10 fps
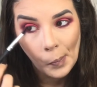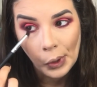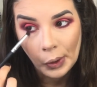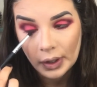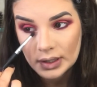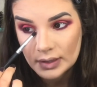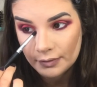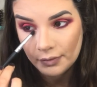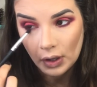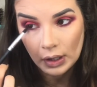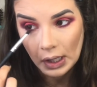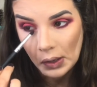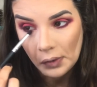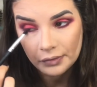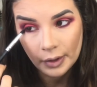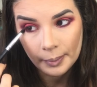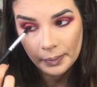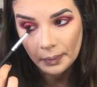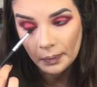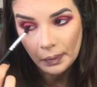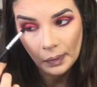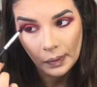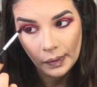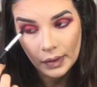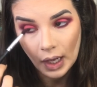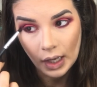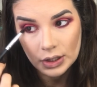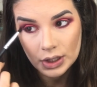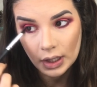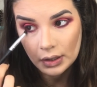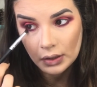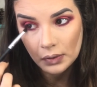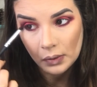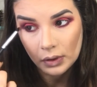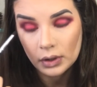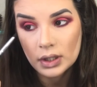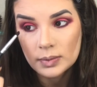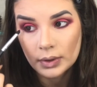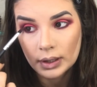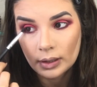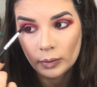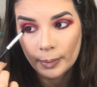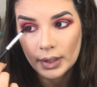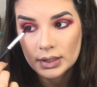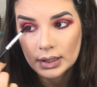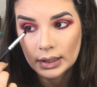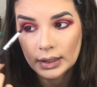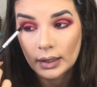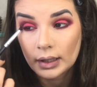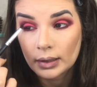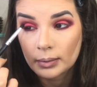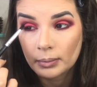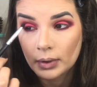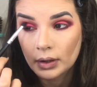you get some fallout from the eyeshadow, because we're about to clean that up.